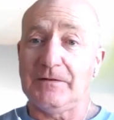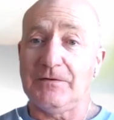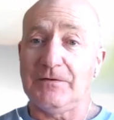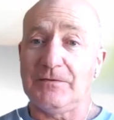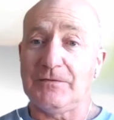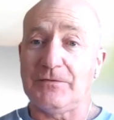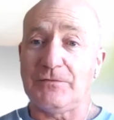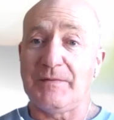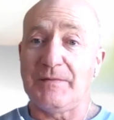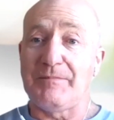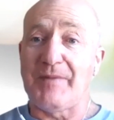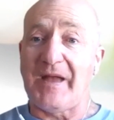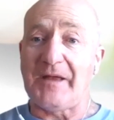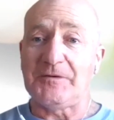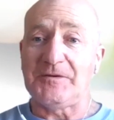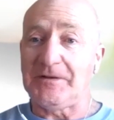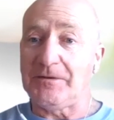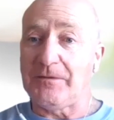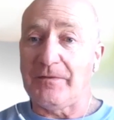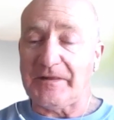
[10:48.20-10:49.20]
rebounding
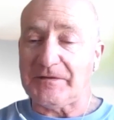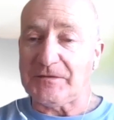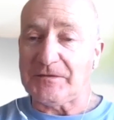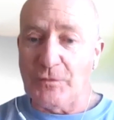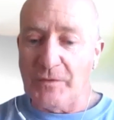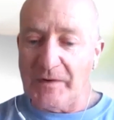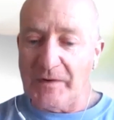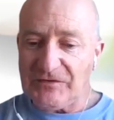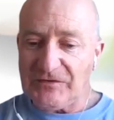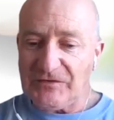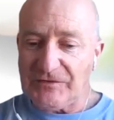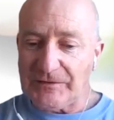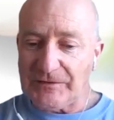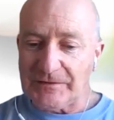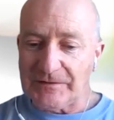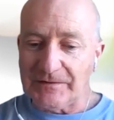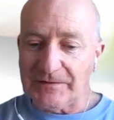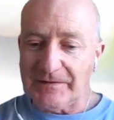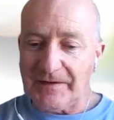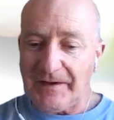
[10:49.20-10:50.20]
on that
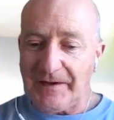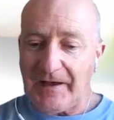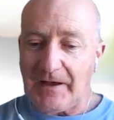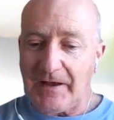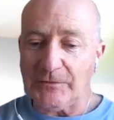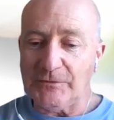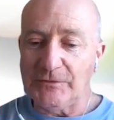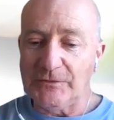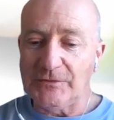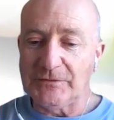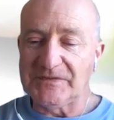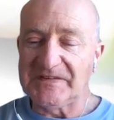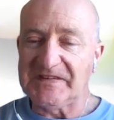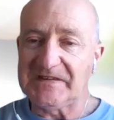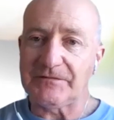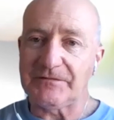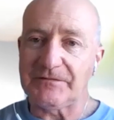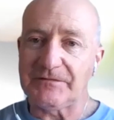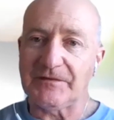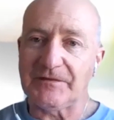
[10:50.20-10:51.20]
question, how do you
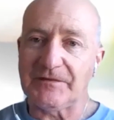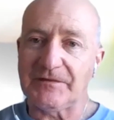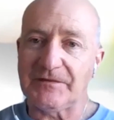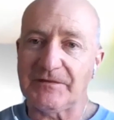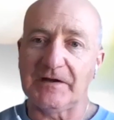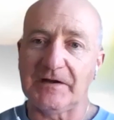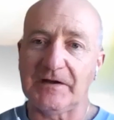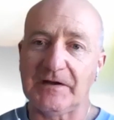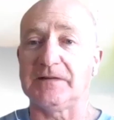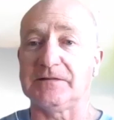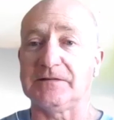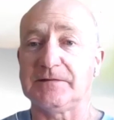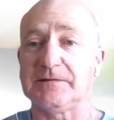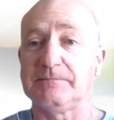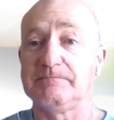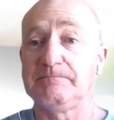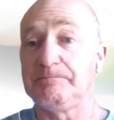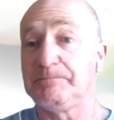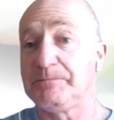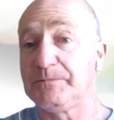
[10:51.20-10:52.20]
define success?
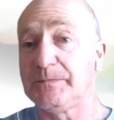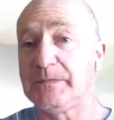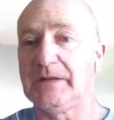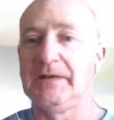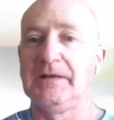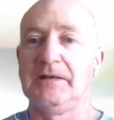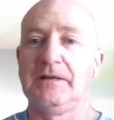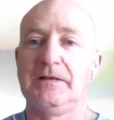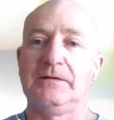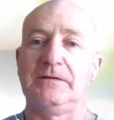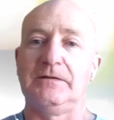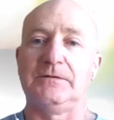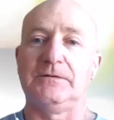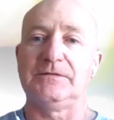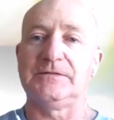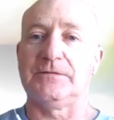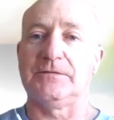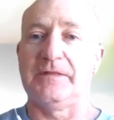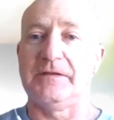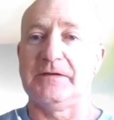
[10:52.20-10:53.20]
So
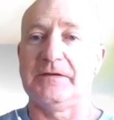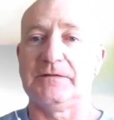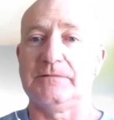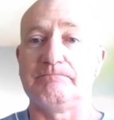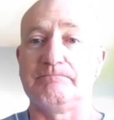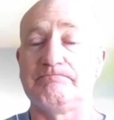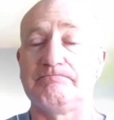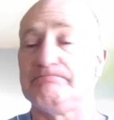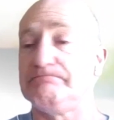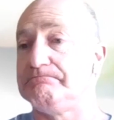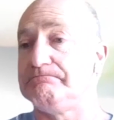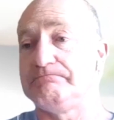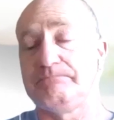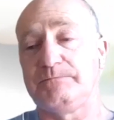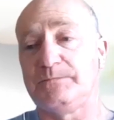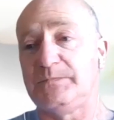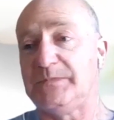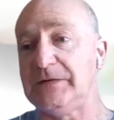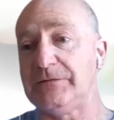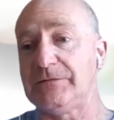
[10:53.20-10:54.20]
there are
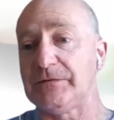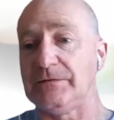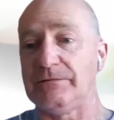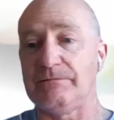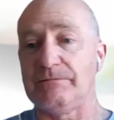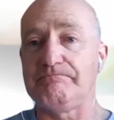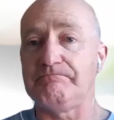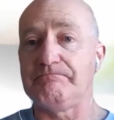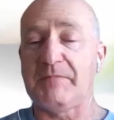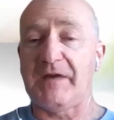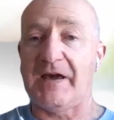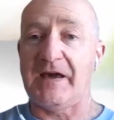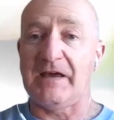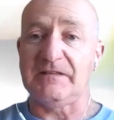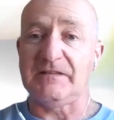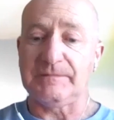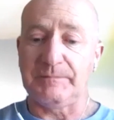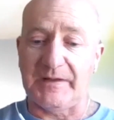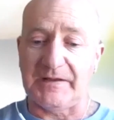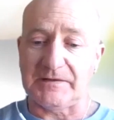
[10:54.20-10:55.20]
different
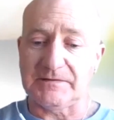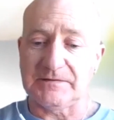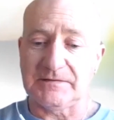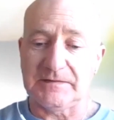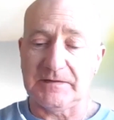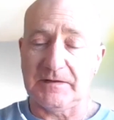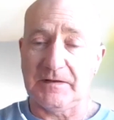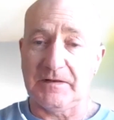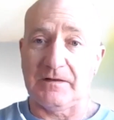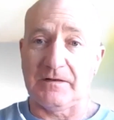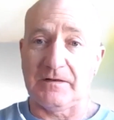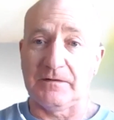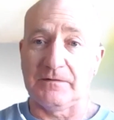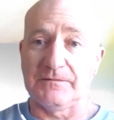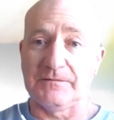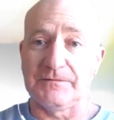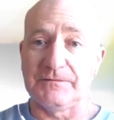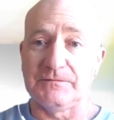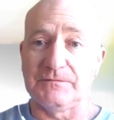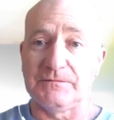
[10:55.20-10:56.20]
aspects of
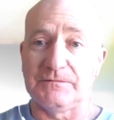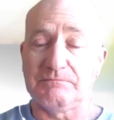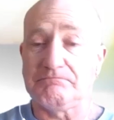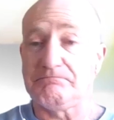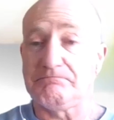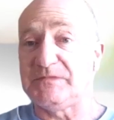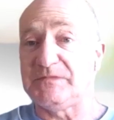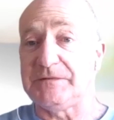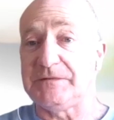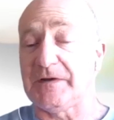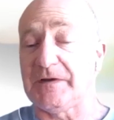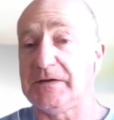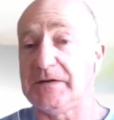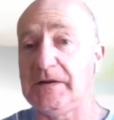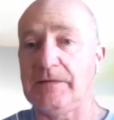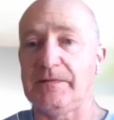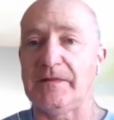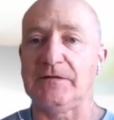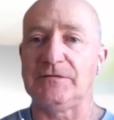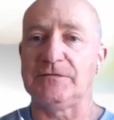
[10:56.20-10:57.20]
defining
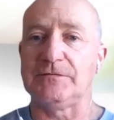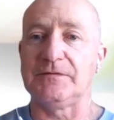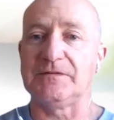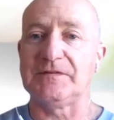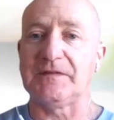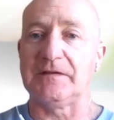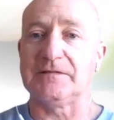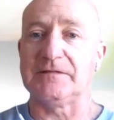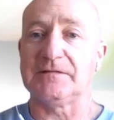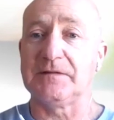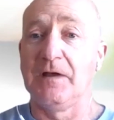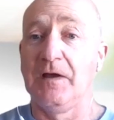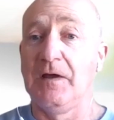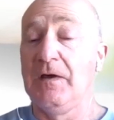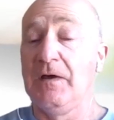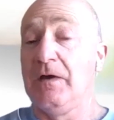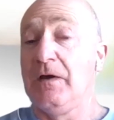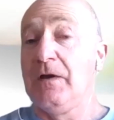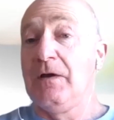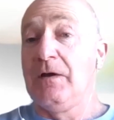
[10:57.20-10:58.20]
that success.
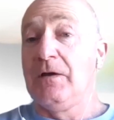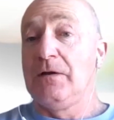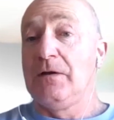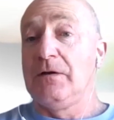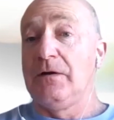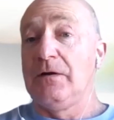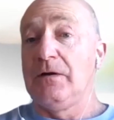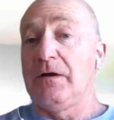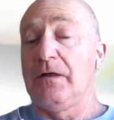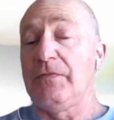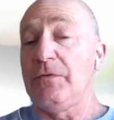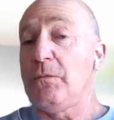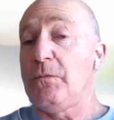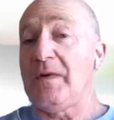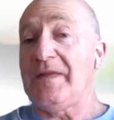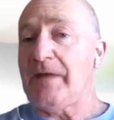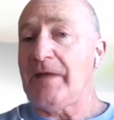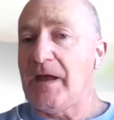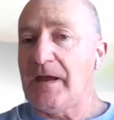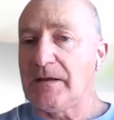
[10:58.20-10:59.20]
On the one
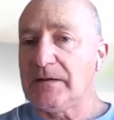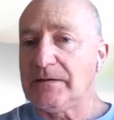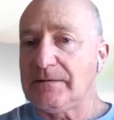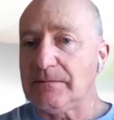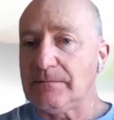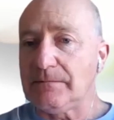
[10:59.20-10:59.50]
hand,